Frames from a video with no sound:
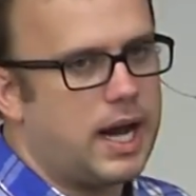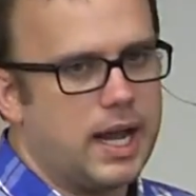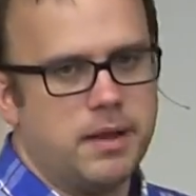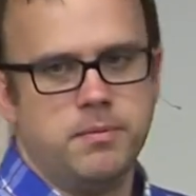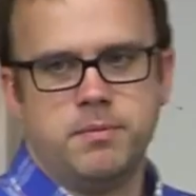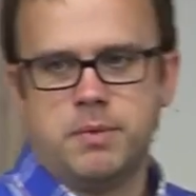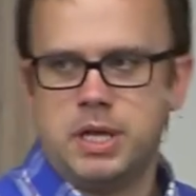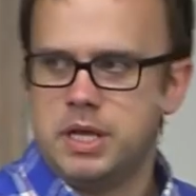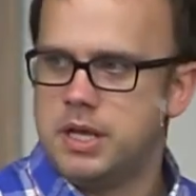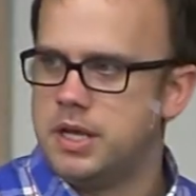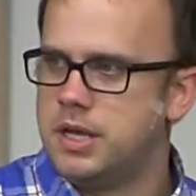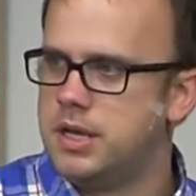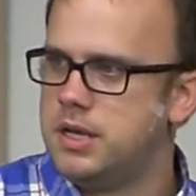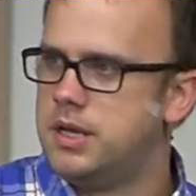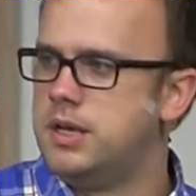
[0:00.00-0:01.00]
Why?
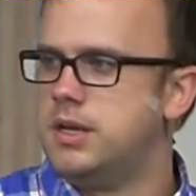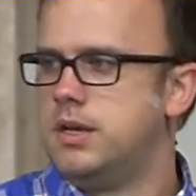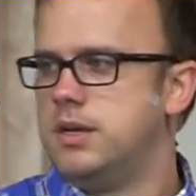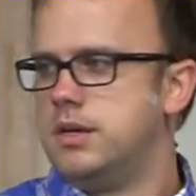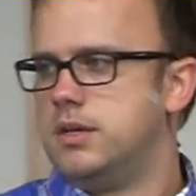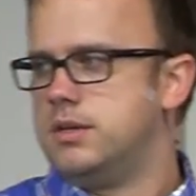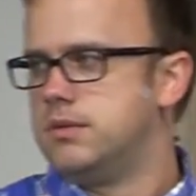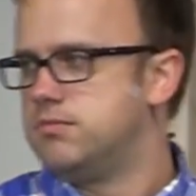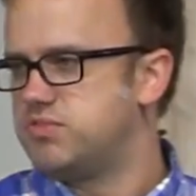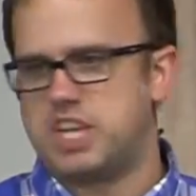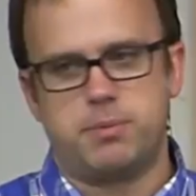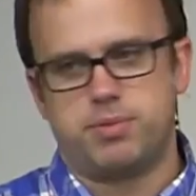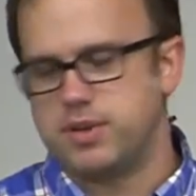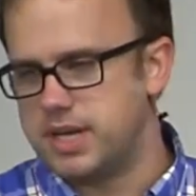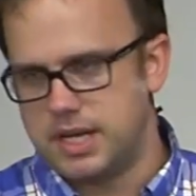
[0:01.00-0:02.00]

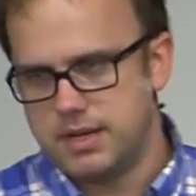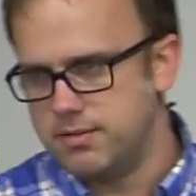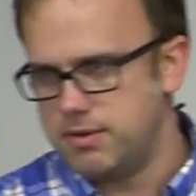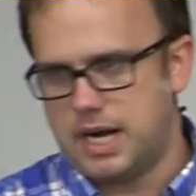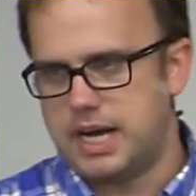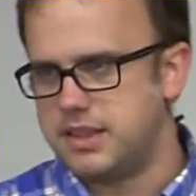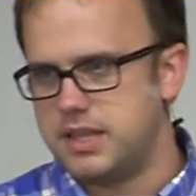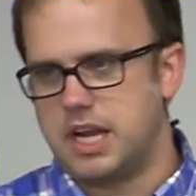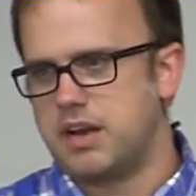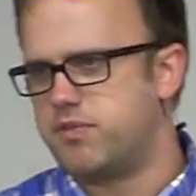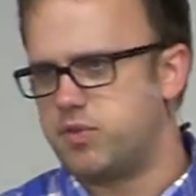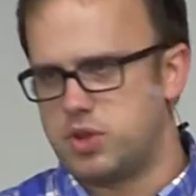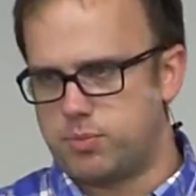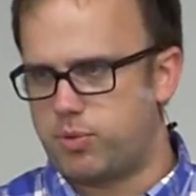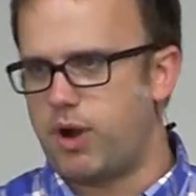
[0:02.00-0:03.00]
Simply, I
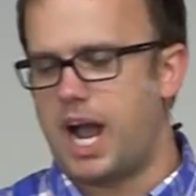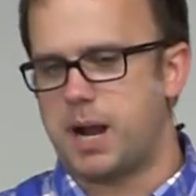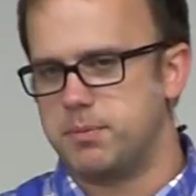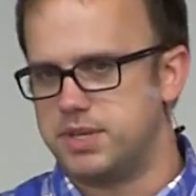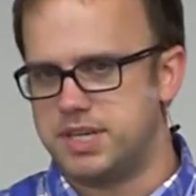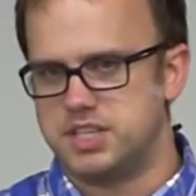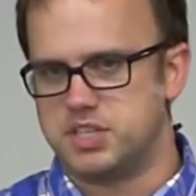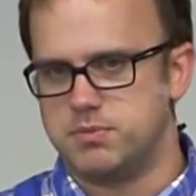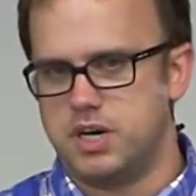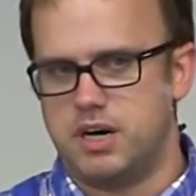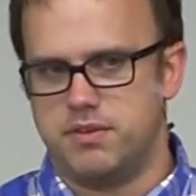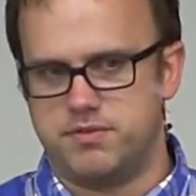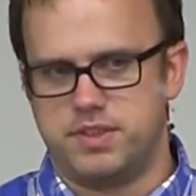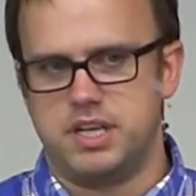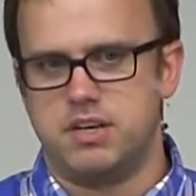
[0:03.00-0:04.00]
think, for the pragmatism
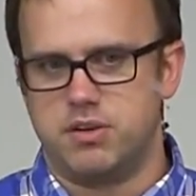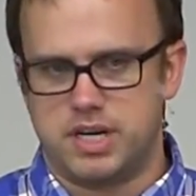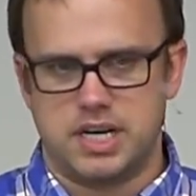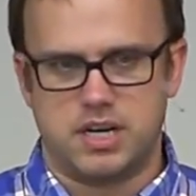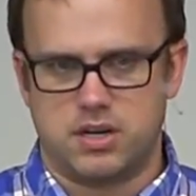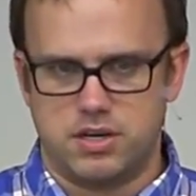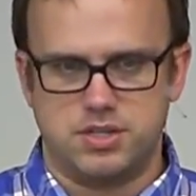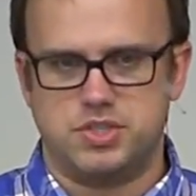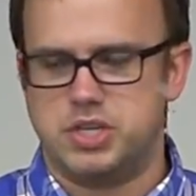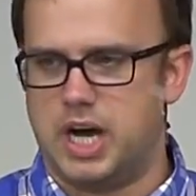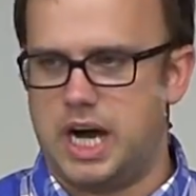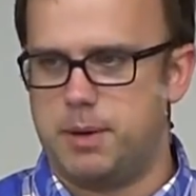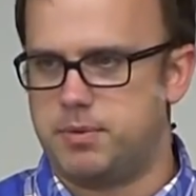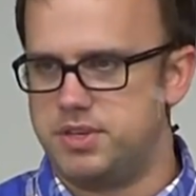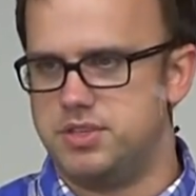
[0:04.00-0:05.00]
of then you'll get a good
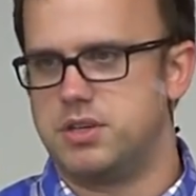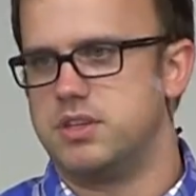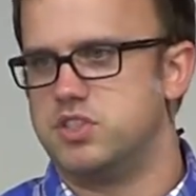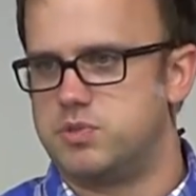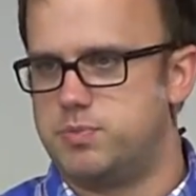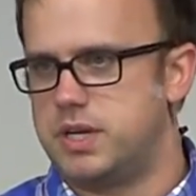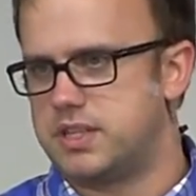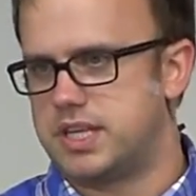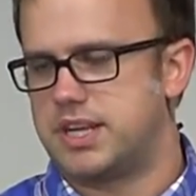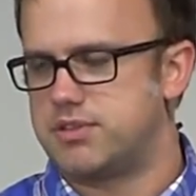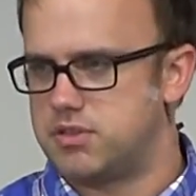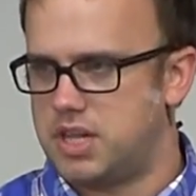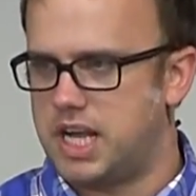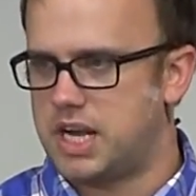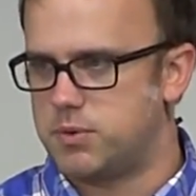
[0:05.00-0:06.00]
job because you can speak that
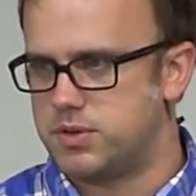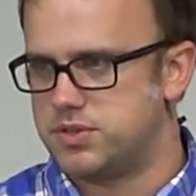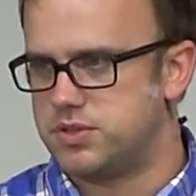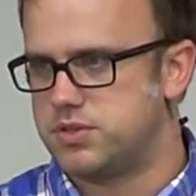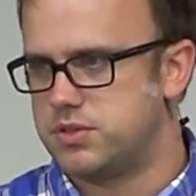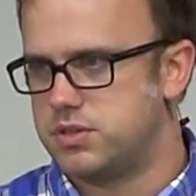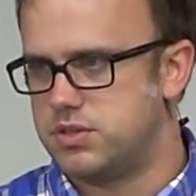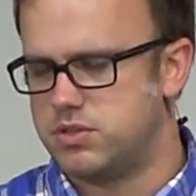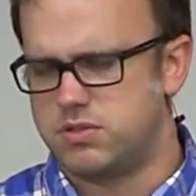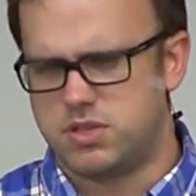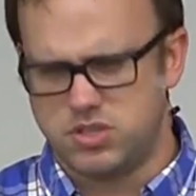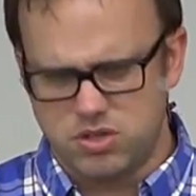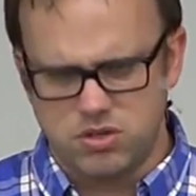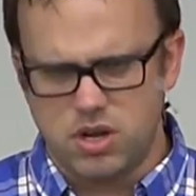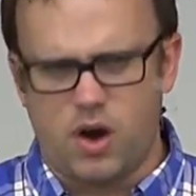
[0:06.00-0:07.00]
other language.
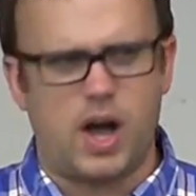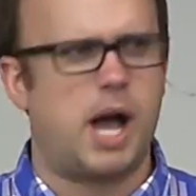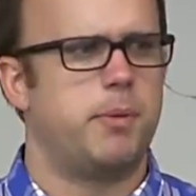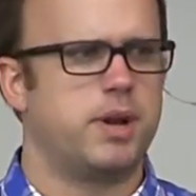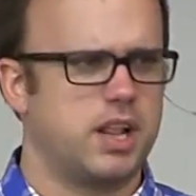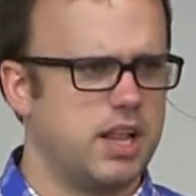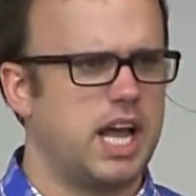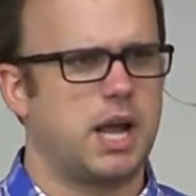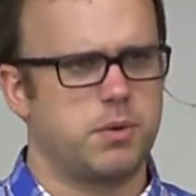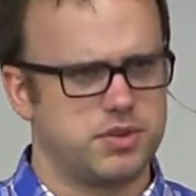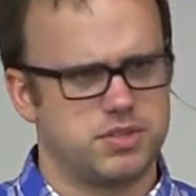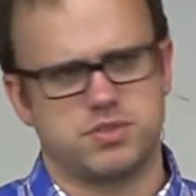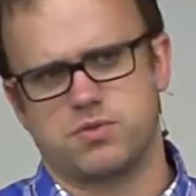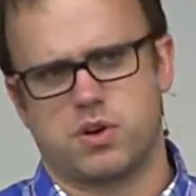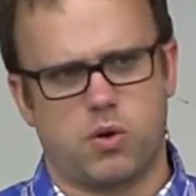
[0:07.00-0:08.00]
Because you know how many
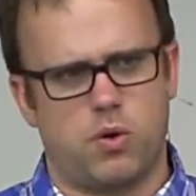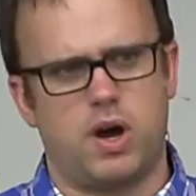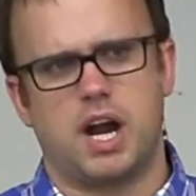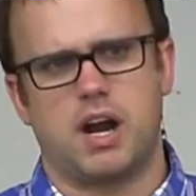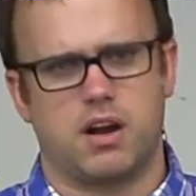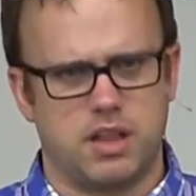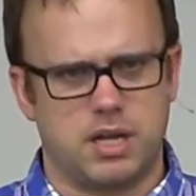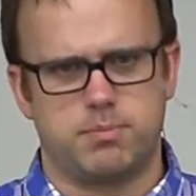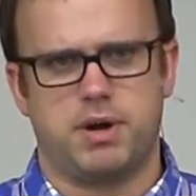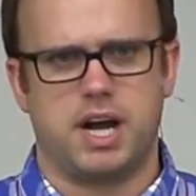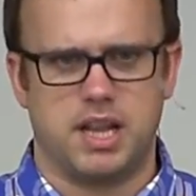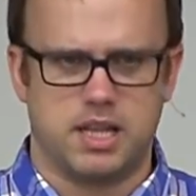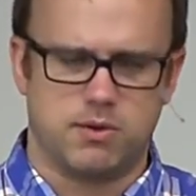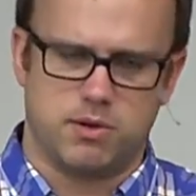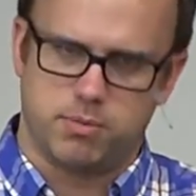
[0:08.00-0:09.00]
languages require like
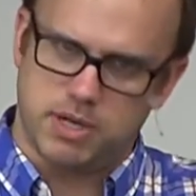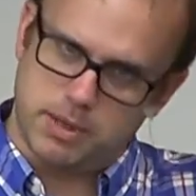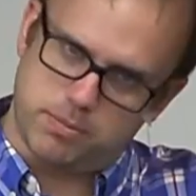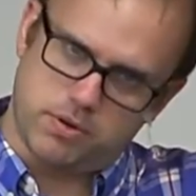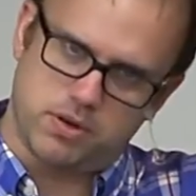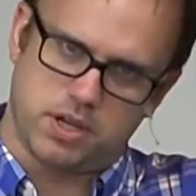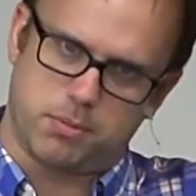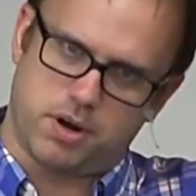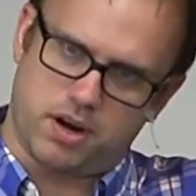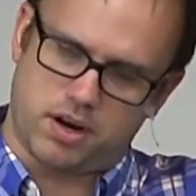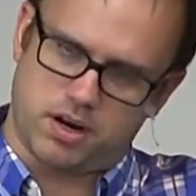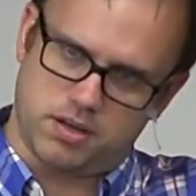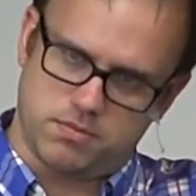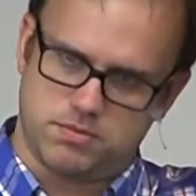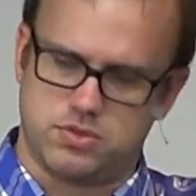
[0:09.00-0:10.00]
bilingual people in
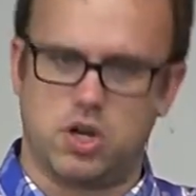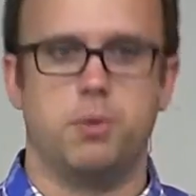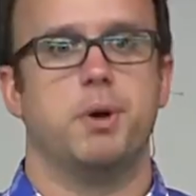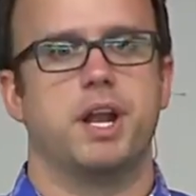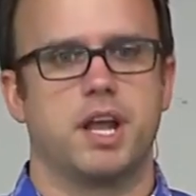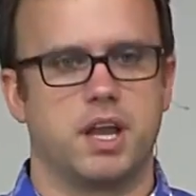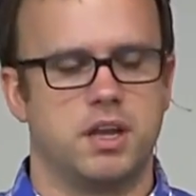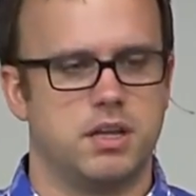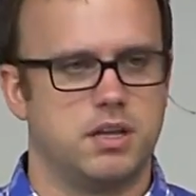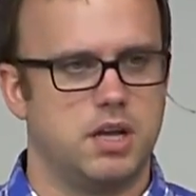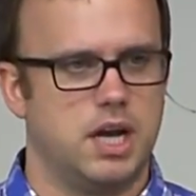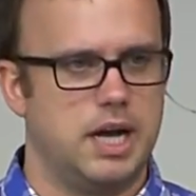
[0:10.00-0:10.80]
America, so many.